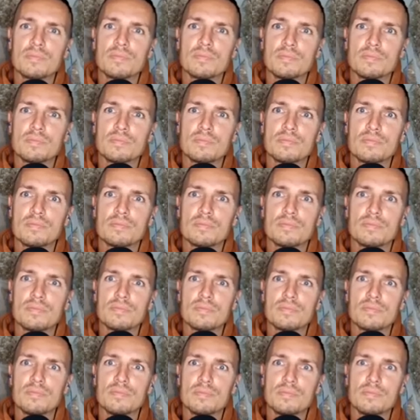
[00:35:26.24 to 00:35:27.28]

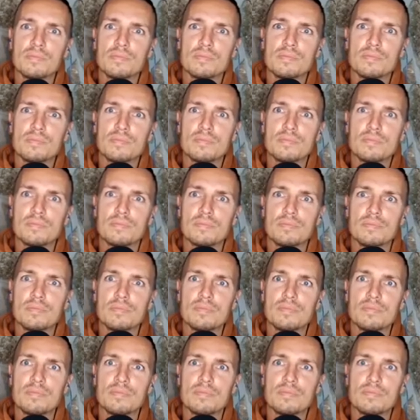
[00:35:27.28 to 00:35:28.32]

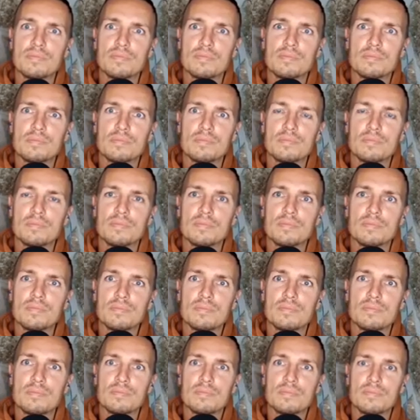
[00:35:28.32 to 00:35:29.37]

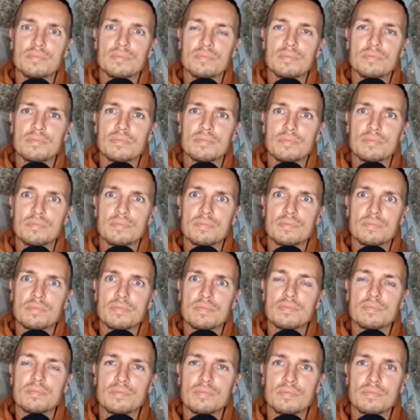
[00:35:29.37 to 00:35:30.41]

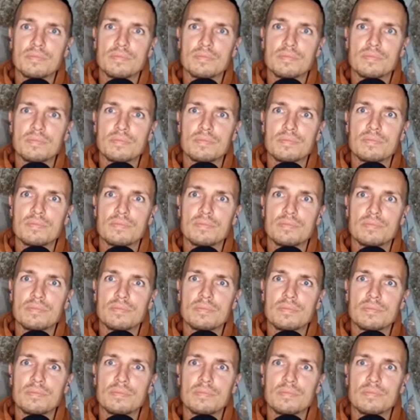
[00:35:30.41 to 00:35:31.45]

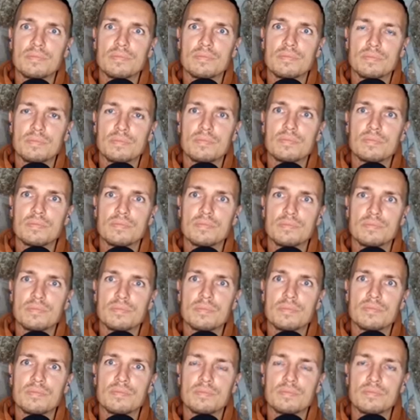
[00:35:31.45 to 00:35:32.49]

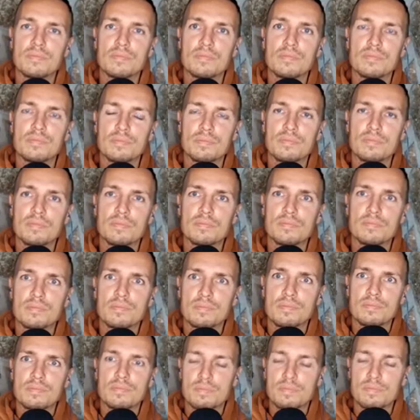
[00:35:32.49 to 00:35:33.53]

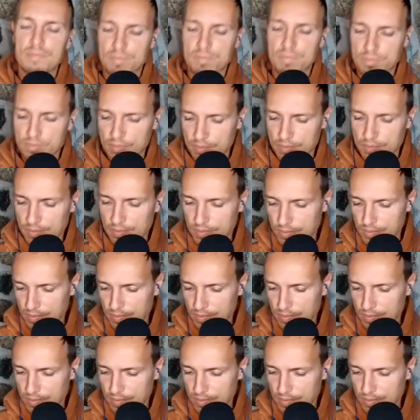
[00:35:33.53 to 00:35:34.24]
(silent)